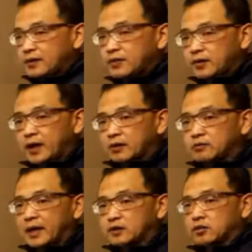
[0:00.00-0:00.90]
other thing I
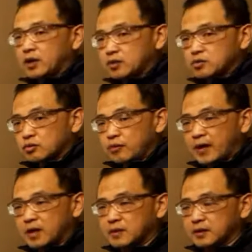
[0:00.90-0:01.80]
would like to also
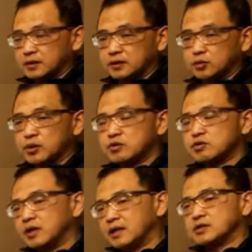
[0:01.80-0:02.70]
recommend,
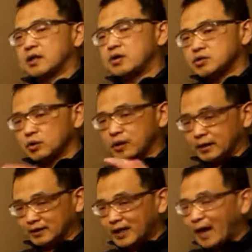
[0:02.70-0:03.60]
which is also
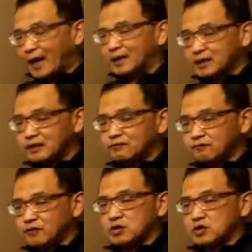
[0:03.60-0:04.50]
a tidying
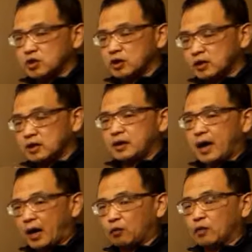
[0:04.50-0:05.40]
feature in
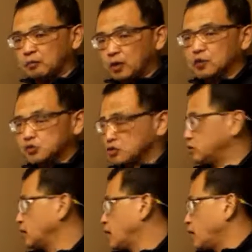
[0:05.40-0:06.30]
our module,